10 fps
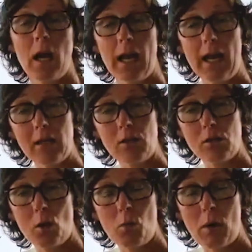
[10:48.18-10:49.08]
And
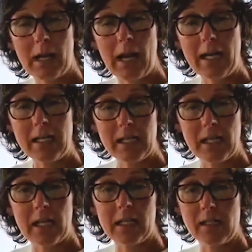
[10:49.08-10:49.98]
so what I
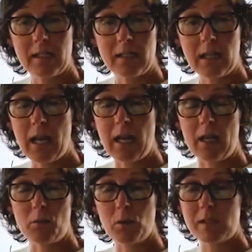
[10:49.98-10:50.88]
did
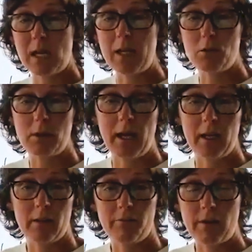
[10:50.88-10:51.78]
instead was I
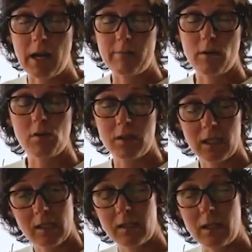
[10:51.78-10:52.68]
created a
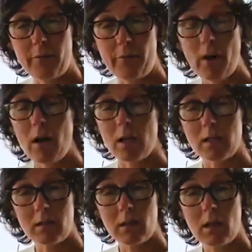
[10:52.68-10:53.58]
506c
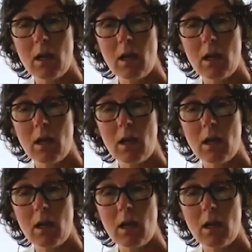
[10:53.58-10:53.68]
fund.